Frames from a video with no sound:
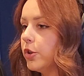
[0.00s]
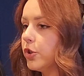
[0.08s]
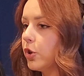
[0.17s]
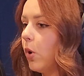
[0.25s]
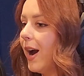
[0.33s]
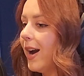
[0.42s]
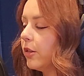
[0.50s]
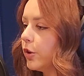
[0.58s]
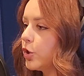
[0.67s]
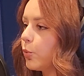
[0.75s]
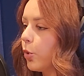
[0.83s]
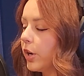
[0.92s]
So I
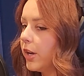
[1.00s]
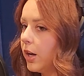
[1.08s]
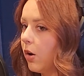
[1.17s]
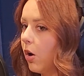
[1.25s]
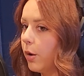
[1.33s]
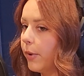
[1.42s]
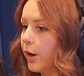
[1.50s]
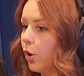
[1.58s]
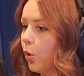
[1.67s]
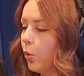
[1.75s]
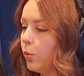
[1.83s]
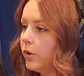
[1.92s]
learned working on my
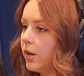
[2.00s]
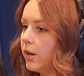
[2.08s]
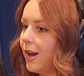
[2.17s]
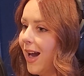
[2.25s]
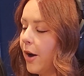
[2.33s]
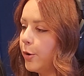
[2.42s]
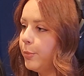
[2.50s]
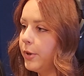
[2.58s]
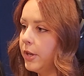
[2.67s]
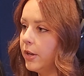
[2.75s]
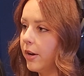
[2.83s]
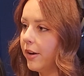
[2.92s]
own how to
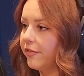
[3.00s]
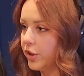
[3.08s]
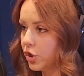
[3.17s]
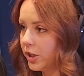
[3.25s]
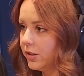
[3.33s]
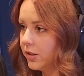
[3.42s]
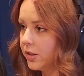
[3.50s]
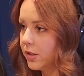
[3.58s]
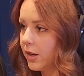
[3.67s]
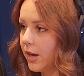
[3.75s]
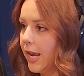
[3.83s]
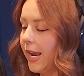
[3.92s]
be
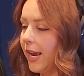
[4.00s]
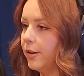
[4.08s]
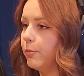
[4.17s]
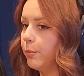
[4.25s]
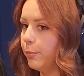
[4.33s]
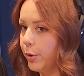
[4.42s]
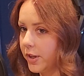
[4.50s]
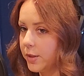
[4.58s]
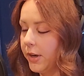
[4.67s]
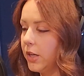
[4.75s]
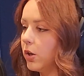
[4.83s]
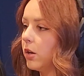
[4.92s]
efficient and book as
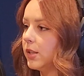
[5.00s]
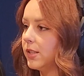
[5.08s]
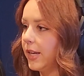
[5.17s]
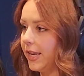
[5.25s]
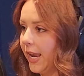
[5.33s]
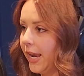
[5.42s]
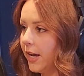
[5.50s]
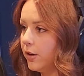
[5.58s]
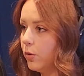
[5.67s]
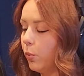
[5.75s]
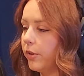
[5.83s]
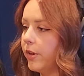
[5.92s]
many dogs as I
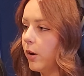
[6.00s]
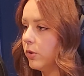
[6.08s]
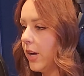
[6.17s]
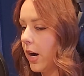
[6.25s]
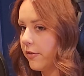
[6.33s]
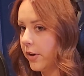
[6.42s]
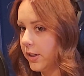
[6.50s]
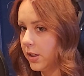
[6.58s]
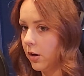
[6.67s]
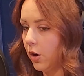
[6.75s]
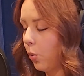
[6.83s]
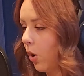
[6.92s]
can without
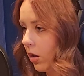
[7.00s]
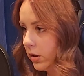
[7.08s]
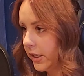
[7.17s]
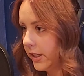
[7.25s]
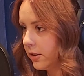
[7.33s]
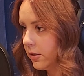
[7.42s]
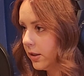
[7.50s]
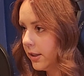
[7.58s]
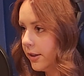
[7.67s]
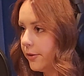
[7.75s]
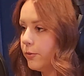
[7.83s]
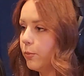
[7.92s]
sacrificing on quality.
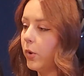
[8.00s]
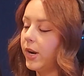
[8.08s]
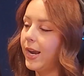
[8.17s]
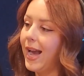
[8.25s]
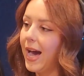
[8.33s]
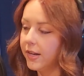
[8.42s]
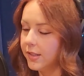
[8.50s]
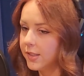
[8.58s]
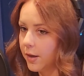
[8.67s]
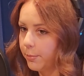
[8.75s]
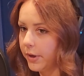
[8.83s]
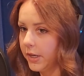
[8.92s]
When I added
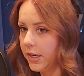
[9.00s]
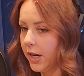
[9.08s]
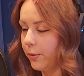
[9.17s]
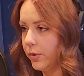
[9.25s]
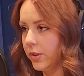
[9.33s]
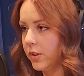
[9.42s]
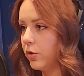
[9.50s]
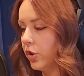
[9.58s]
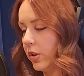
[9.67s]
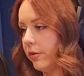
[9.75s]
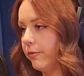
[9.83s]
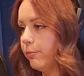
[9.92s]
somebody, I was
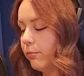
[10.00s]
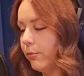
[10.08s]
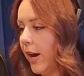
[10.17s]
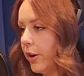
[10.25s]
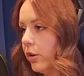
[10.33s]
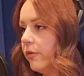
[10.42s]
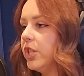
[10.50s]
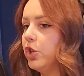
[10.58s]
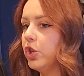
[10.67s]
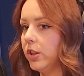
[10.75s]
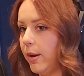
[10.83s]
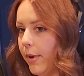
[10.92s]
just a matter of
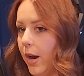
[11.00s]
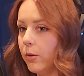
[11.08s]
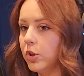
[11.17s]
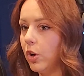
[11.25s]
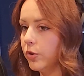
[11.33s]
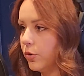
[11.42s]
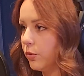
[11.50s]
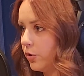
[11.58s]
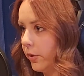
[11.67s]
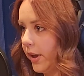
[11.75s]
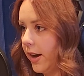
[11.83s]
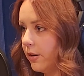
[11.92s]
teaching them how to also
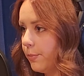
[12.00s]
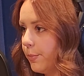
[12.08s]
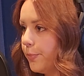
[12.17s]
do that.